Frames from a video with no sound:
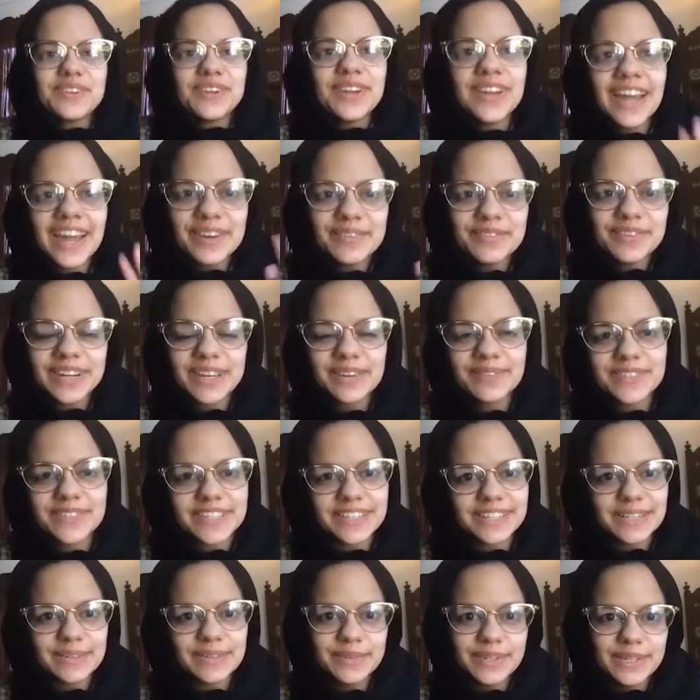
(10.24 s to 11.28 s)
Hi, my name is
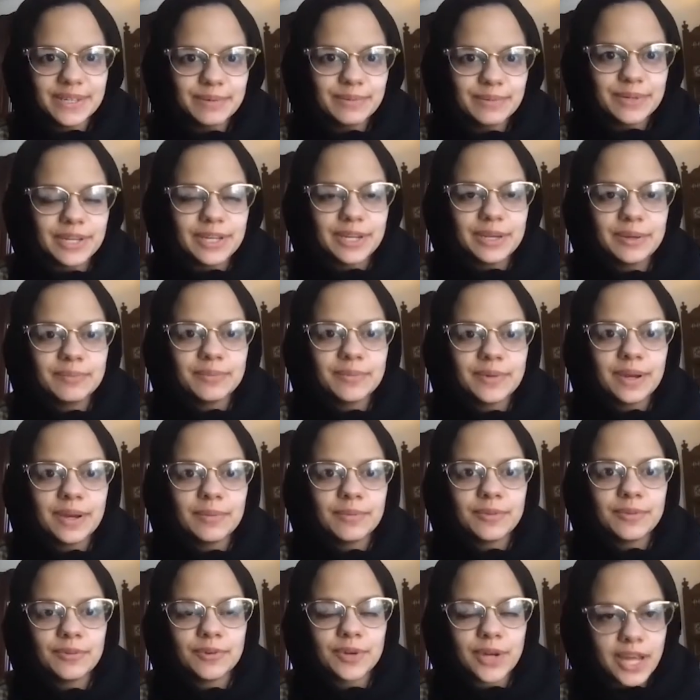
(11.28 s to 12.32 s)
Halima Ibrahim.
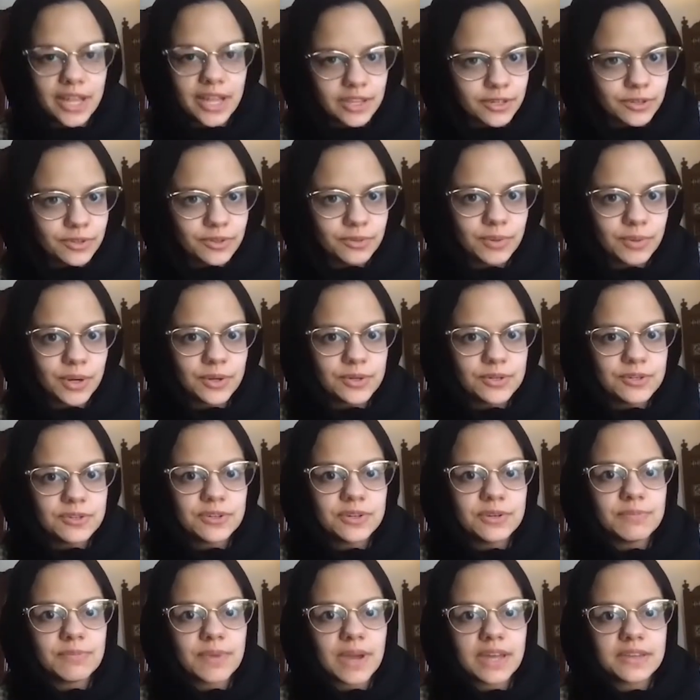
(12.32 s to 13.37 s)
I'm the Rhode Island Youth Poetry
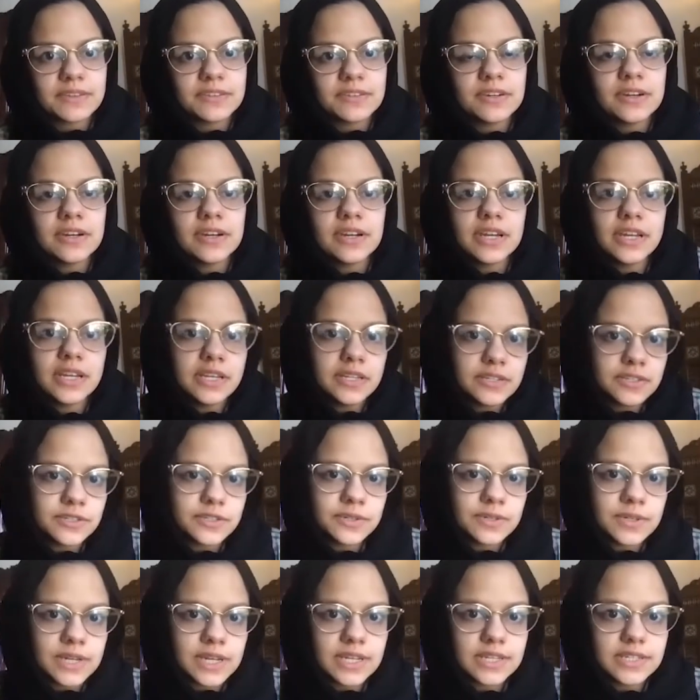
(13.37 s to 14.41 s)
Ambassador and a student
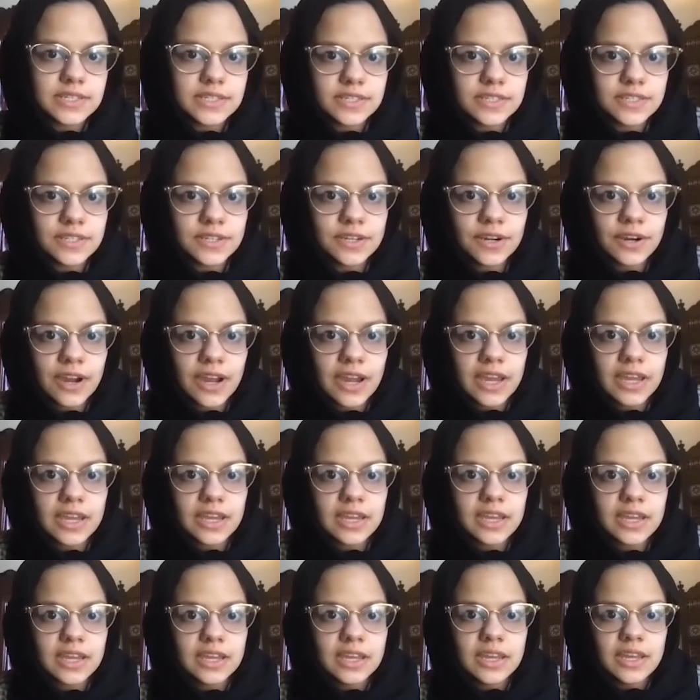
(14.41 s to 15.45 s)
at CCRI.
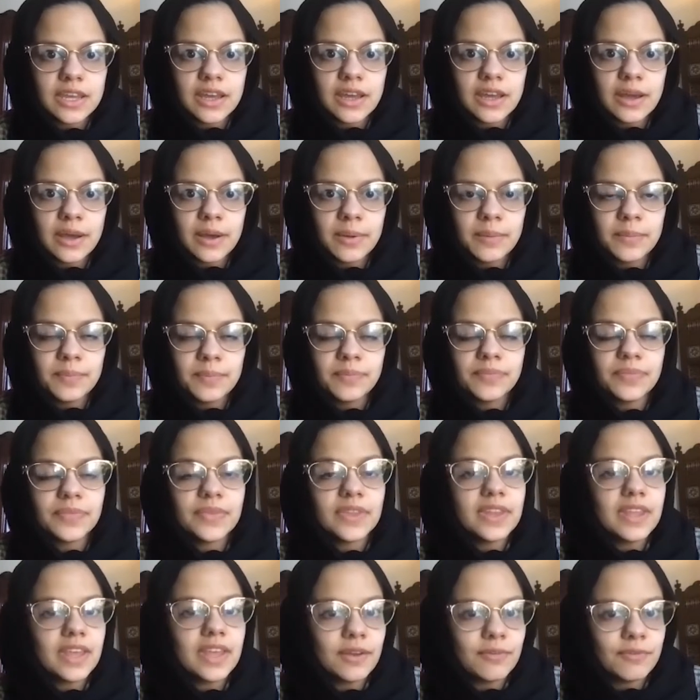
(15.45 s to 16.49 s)

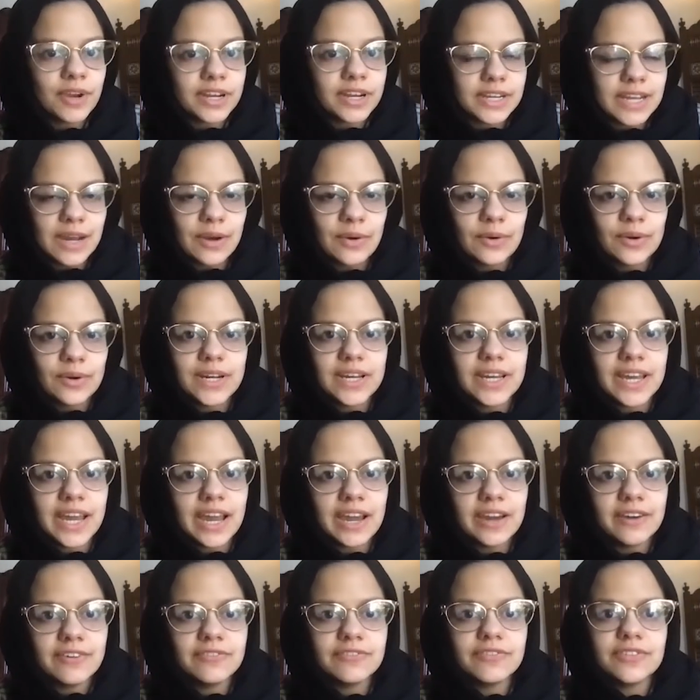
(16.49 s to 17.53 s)
And right now I
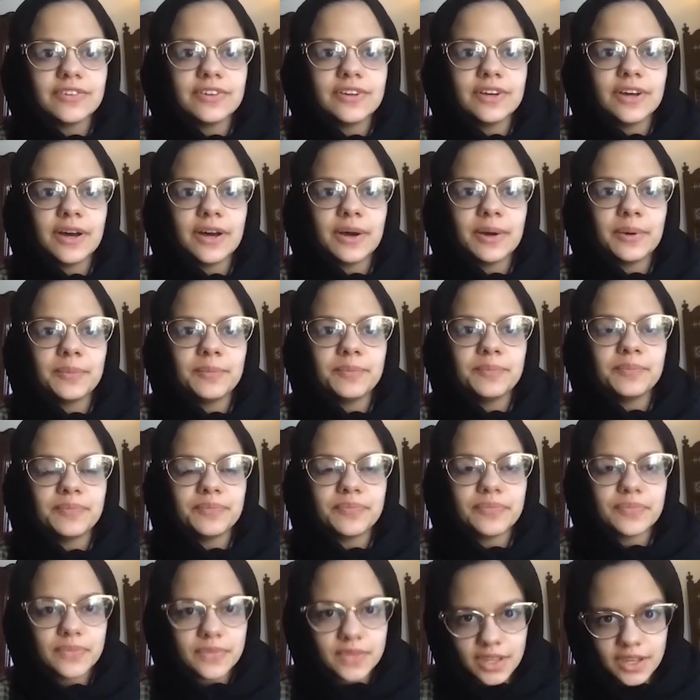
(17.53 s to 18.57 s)
have a
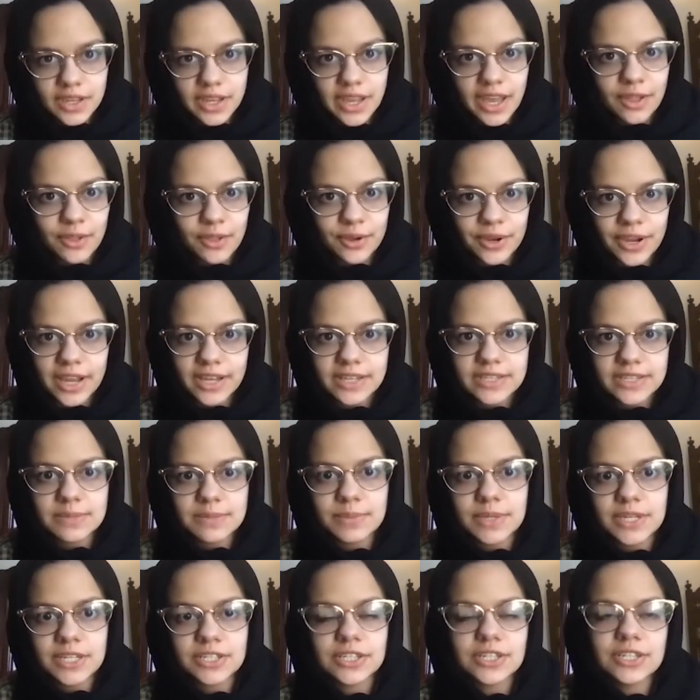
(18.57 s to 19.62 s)
gallery
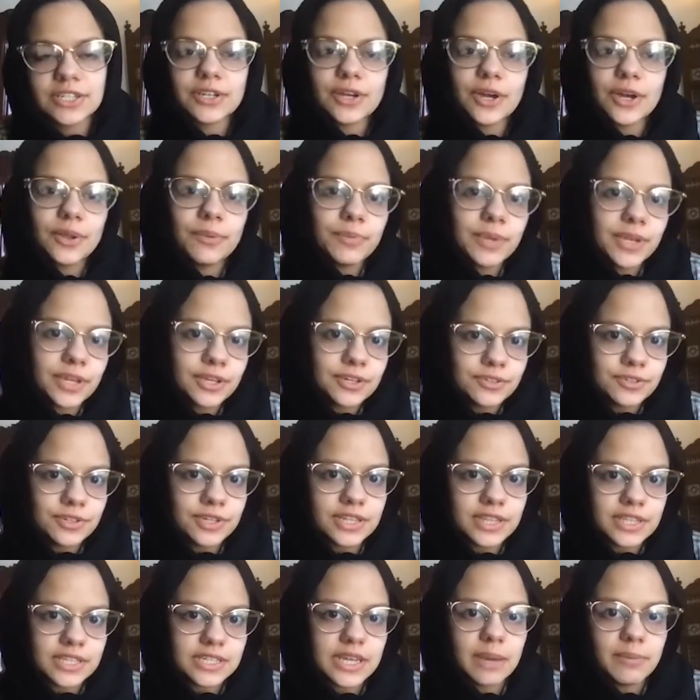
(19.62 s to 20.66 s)
exhibition called
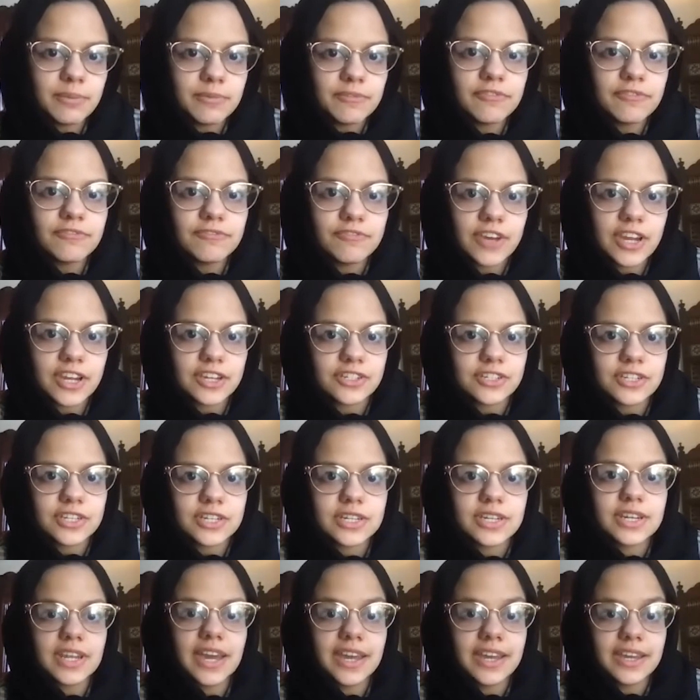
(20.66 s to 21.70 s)
Bigotry in the Time of
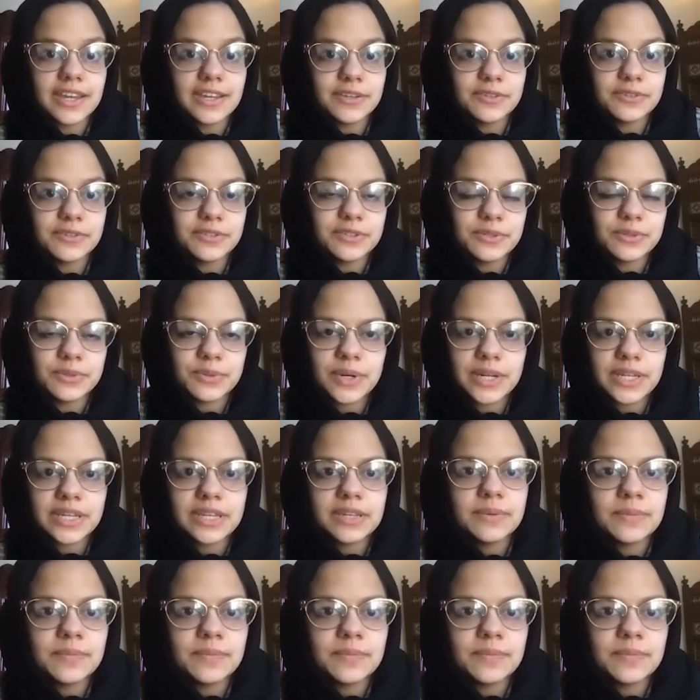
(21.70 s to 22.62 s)
Infection at AS220.